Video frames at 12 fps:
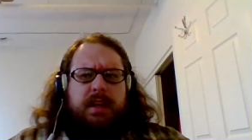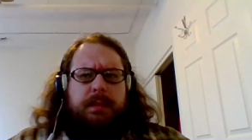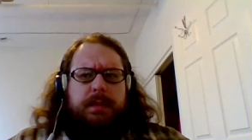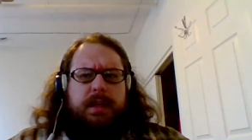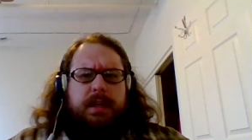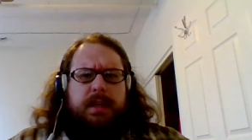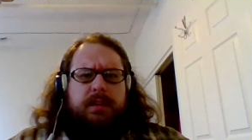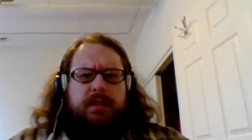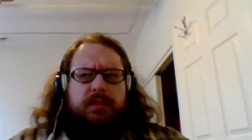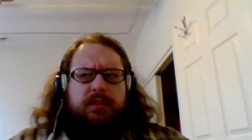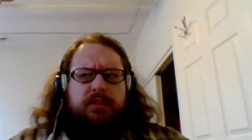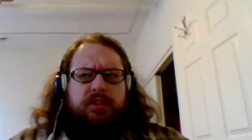
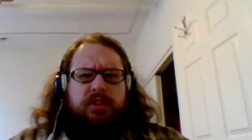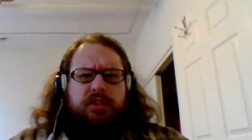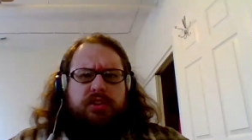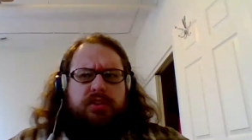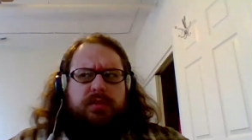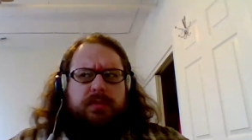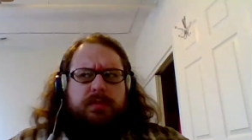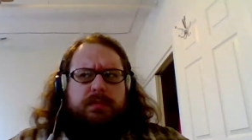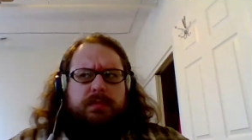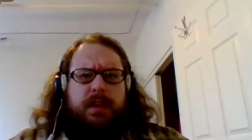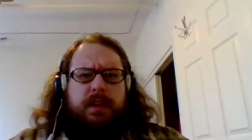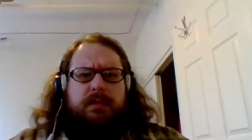because social
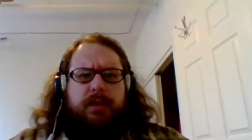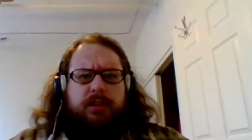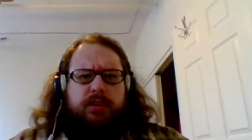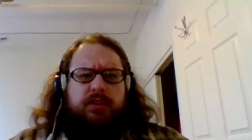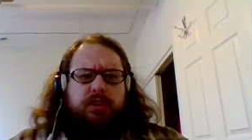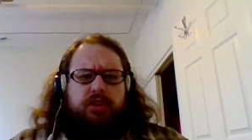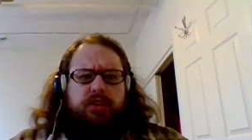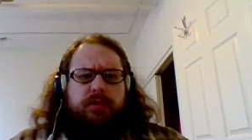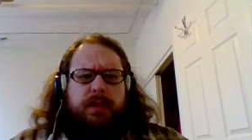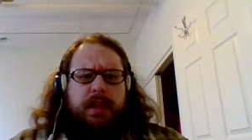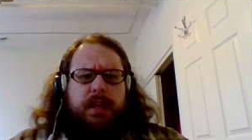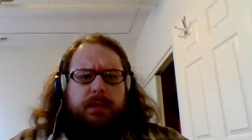everybody's on social
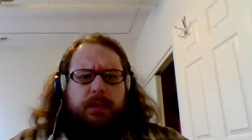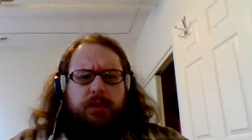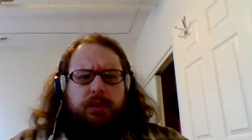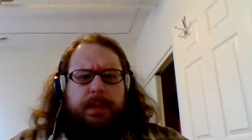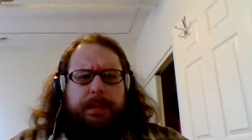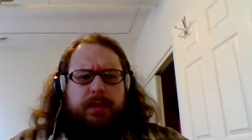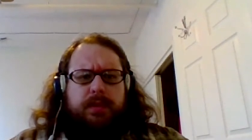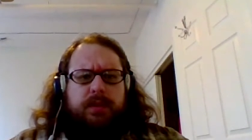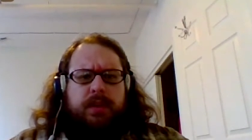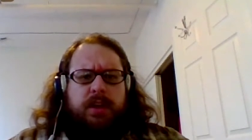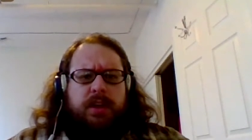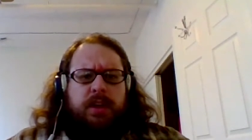media or most people.
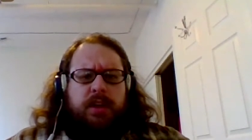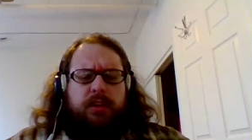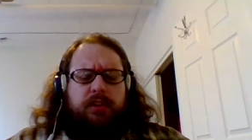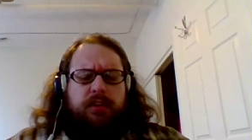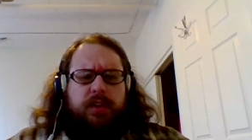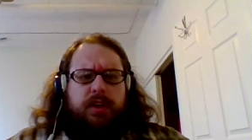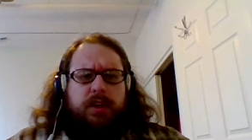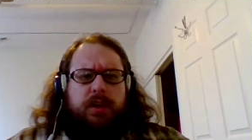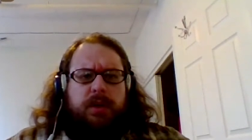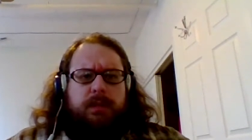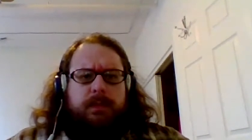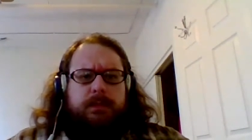
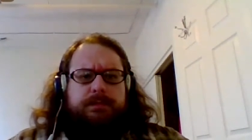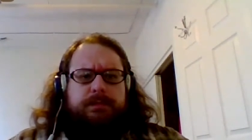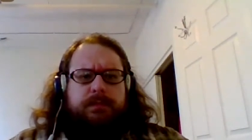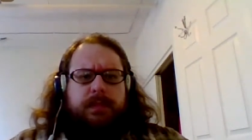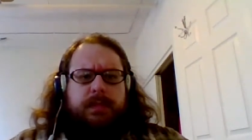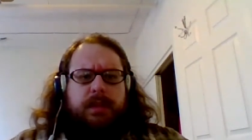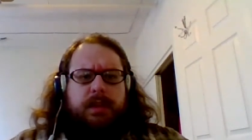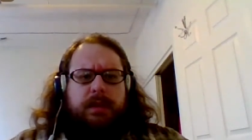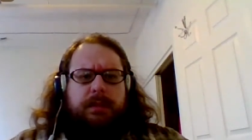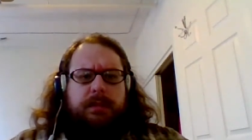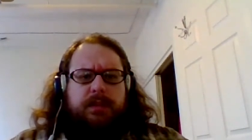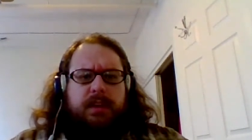So I'm not
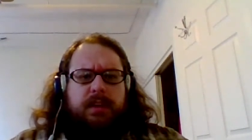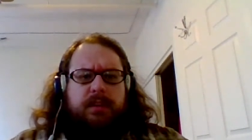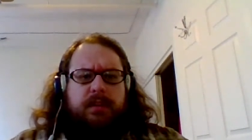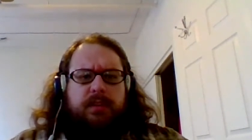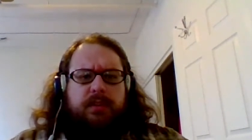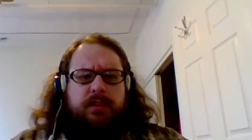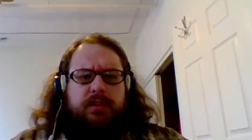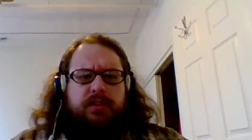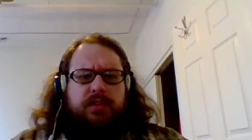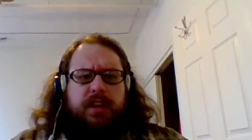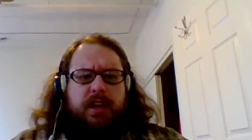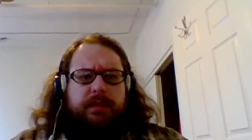gonna tell you just
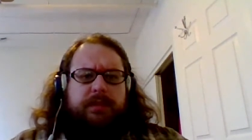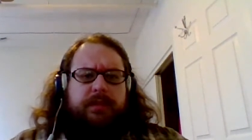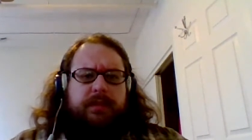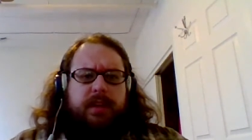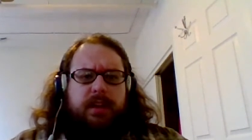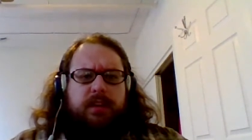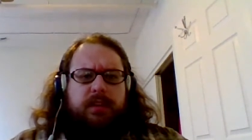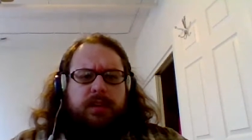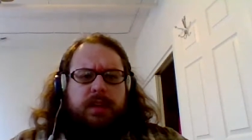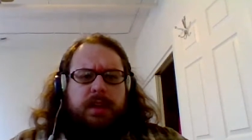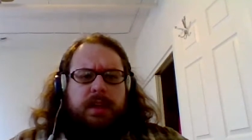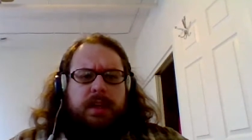stay off of it because
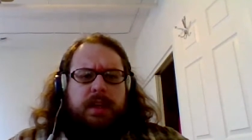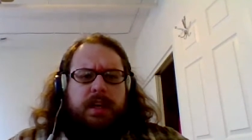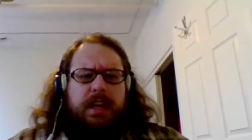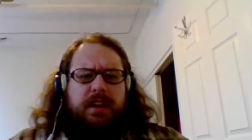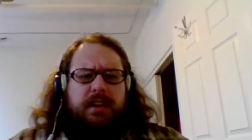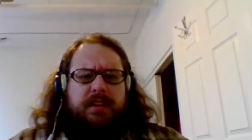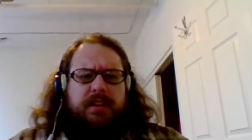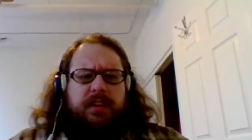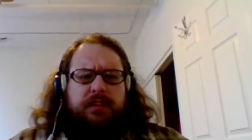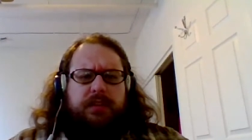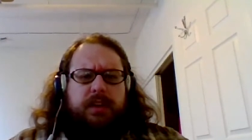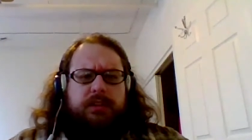I don't think
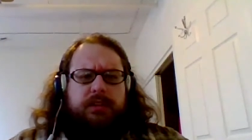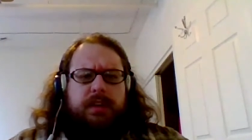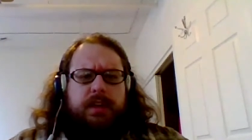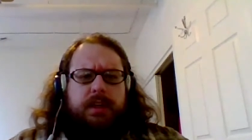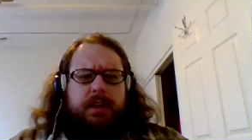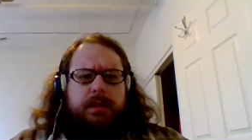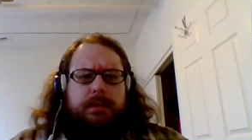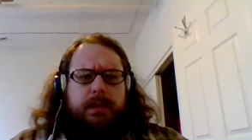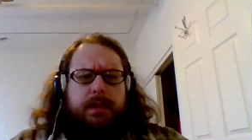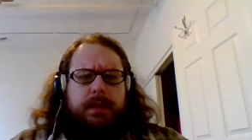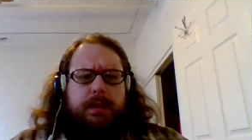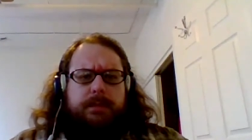that's realistic.
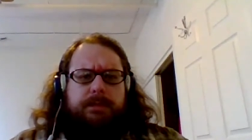But